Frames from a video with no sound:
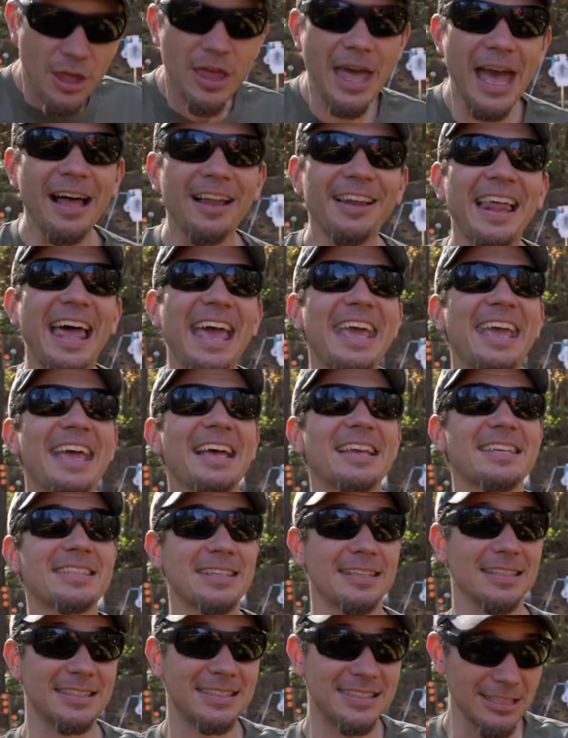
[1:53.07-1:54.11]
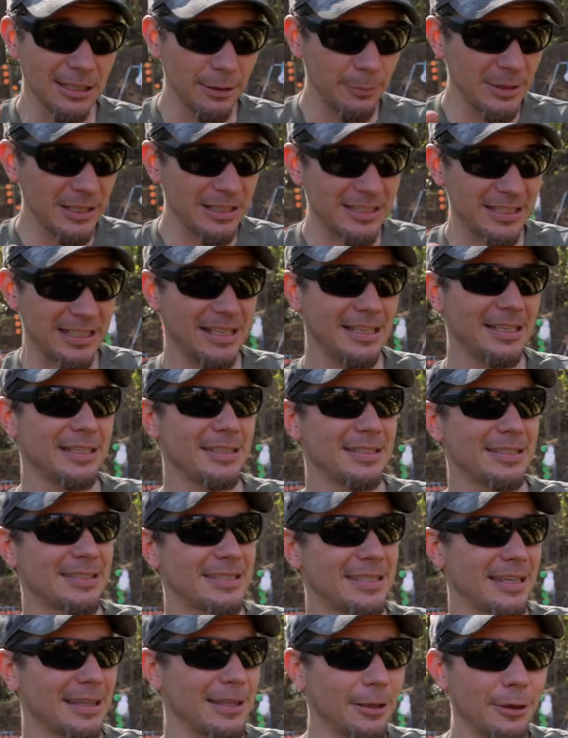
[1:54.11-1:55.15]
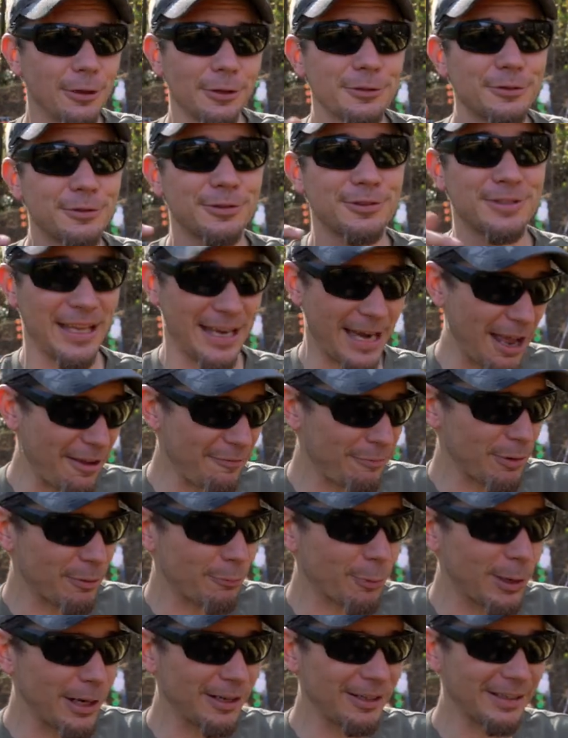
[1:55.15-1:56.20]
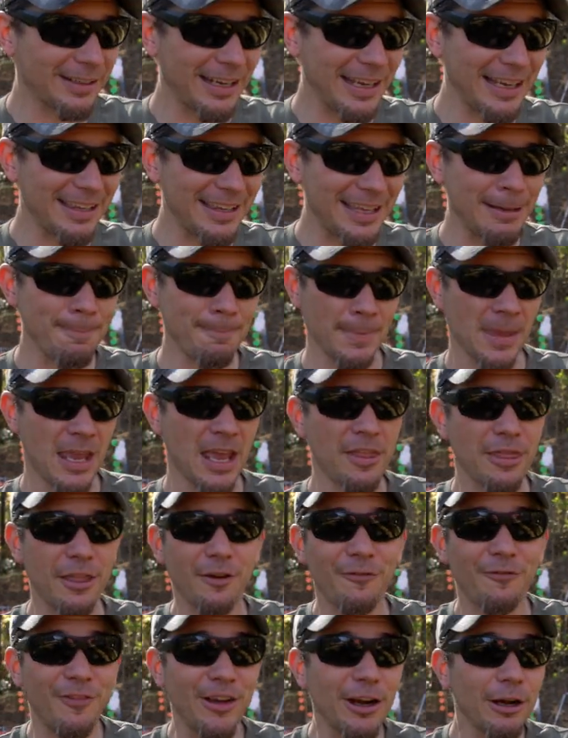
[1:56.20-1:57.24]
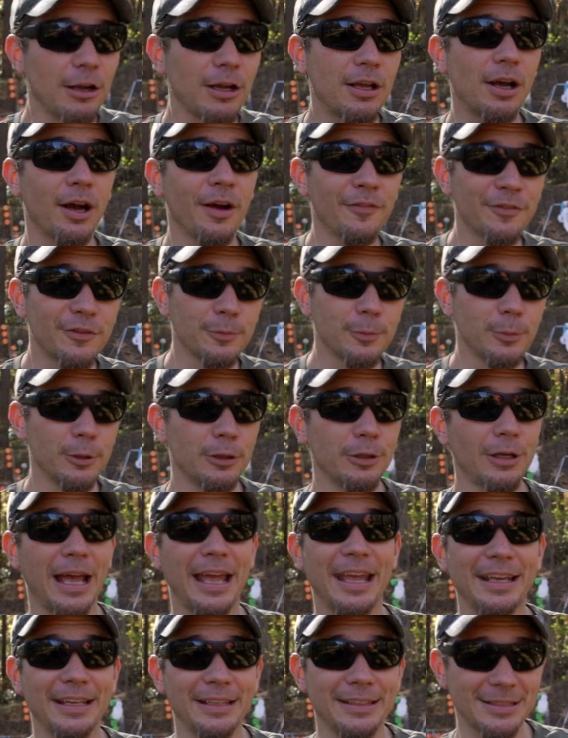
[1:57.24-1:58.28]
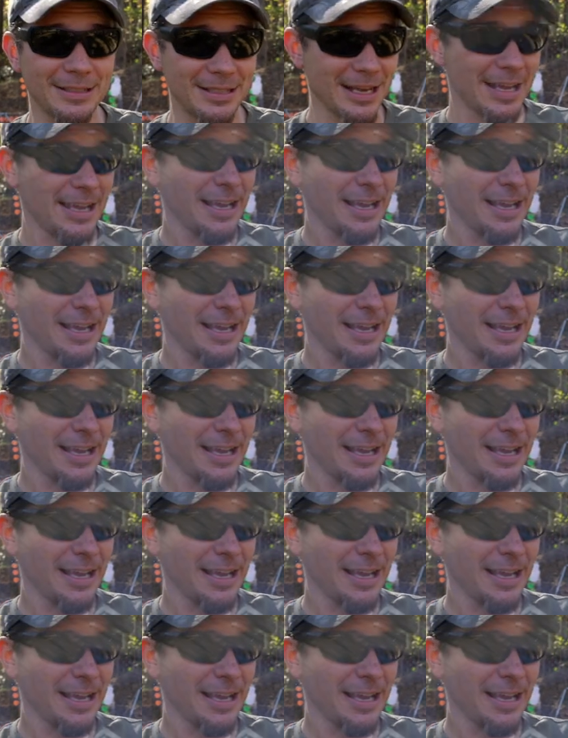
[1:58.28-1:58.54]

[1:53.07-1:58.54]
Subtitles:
LAS Concealment is the holsters that I've been wearing lately. They're very comfortable, and